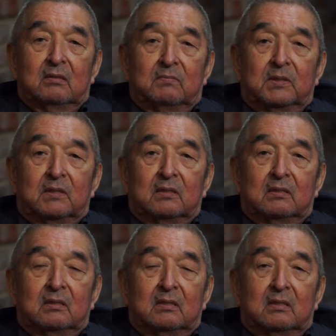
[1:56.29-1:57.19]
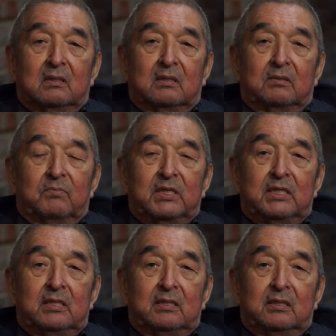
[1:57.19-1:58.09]
But the
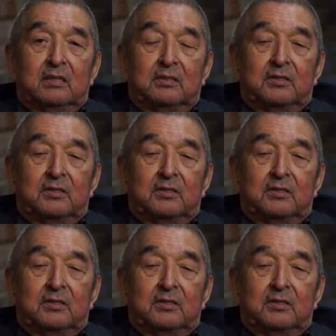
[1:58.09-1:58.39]
money they